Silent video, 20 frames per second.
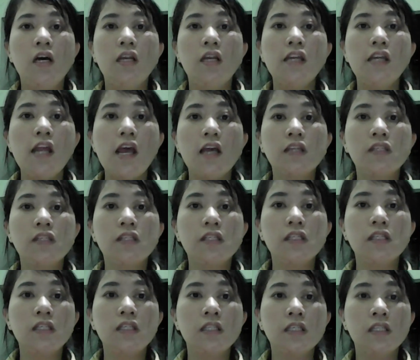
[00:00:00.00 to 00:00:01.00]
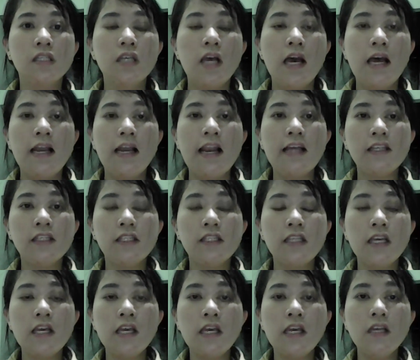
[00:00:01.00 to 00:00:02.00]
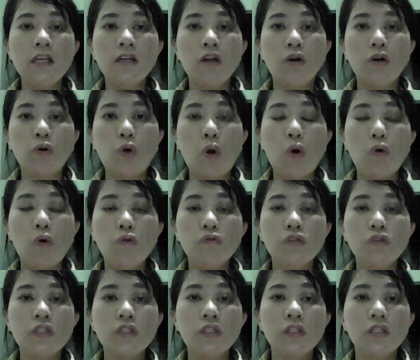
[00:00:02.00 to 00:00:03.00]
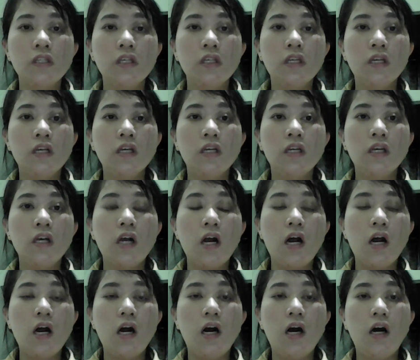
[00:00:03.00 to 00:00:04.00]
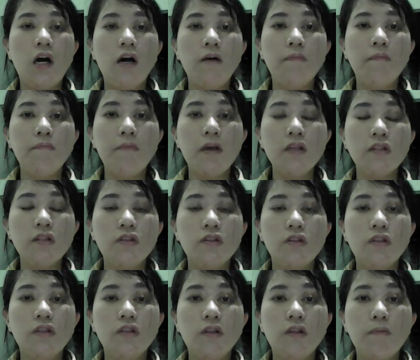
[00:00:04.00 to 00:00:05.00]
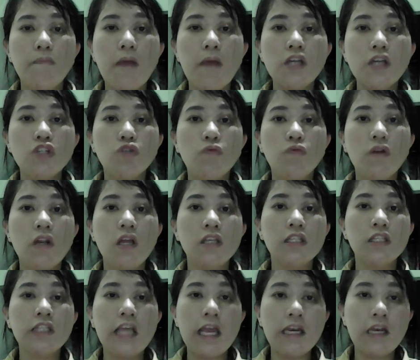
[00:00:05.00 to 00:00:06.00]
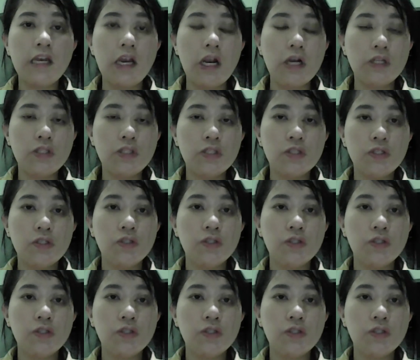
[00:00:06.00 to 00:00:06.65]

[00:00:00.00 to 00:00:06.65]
Next, let's see the goals match with the standards.